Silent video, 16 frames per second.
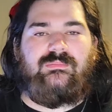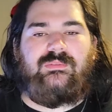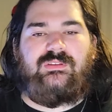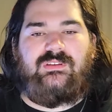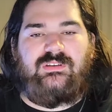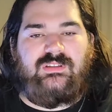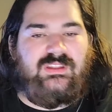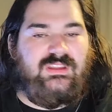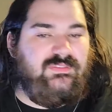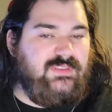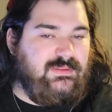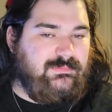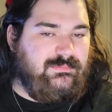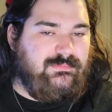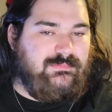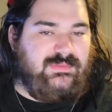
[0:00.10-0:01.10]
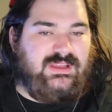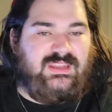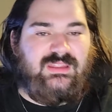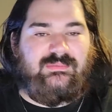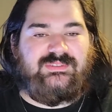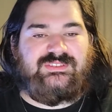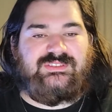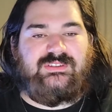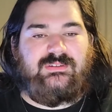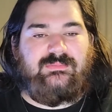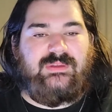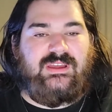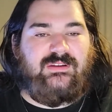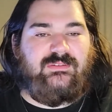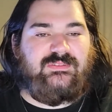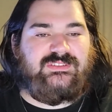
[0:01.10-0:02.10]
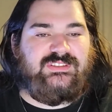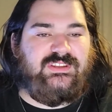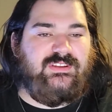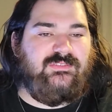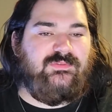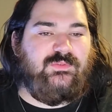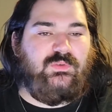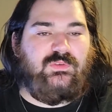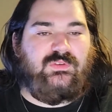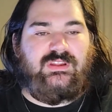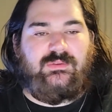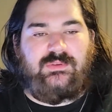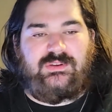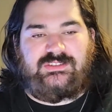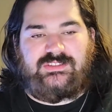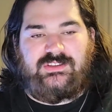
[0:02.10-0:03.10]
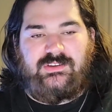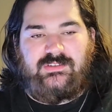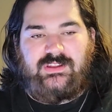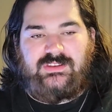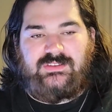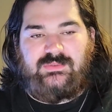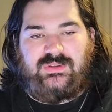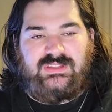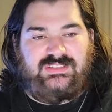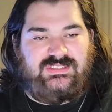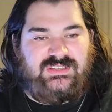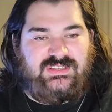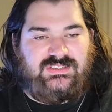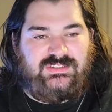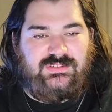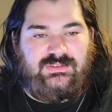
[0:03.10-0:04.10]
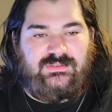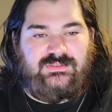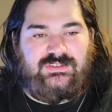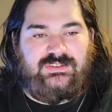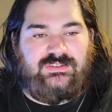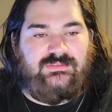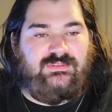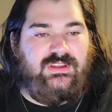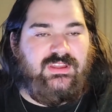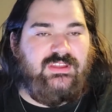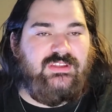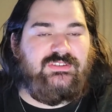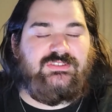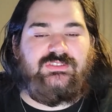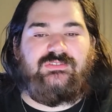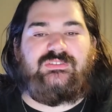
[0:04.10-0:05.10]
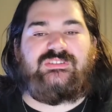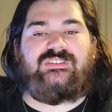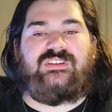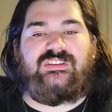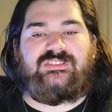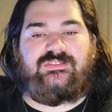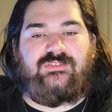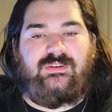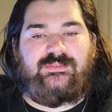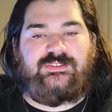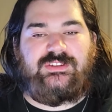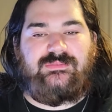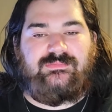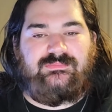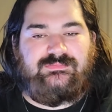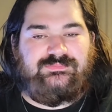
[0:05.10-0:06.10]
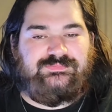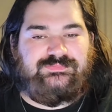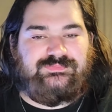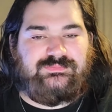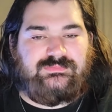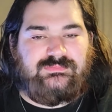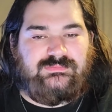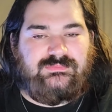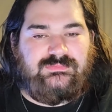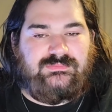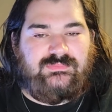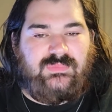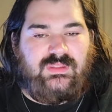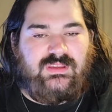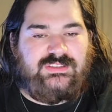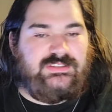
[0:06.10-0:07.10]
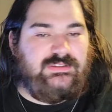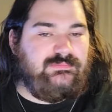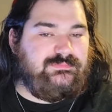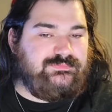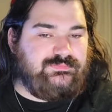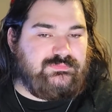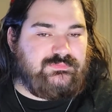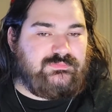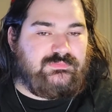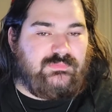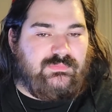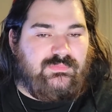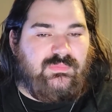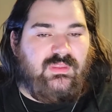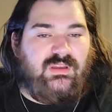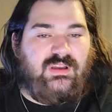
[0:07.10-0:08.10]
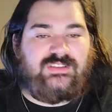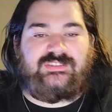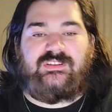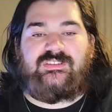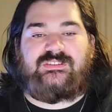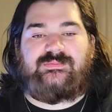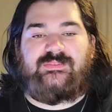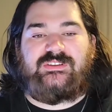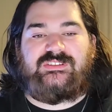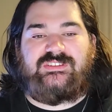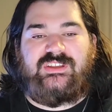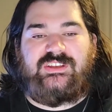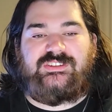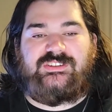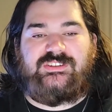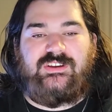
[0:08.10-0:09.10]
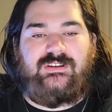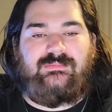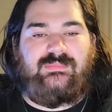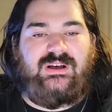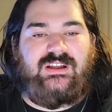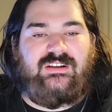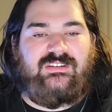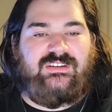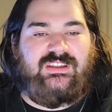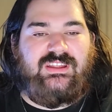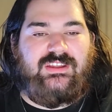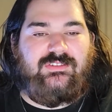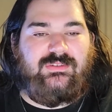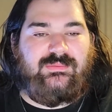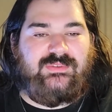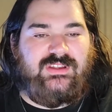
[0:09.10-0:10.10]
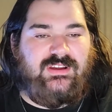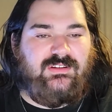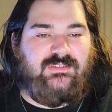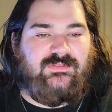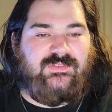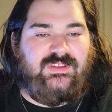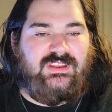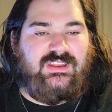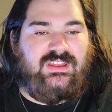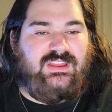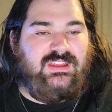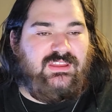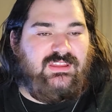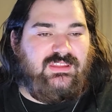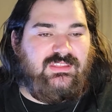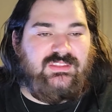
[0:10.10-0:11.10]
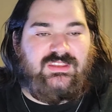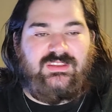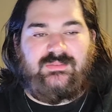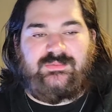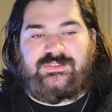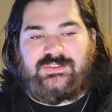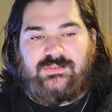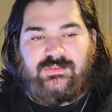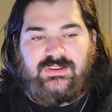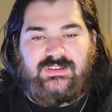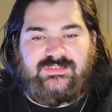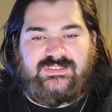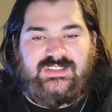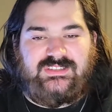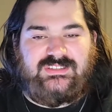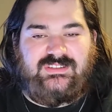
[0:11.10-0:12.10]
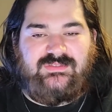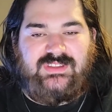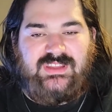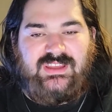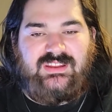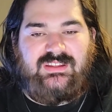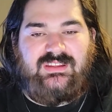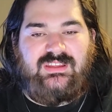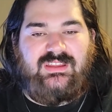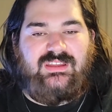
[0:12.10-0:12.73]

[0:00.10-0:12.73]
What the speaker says: Good evening. My name is Doug Powers, here for Network Security 2602 to discuss encryption. So, I'll start this presentation on modern-day cryptography, the obscuring of sensitive data,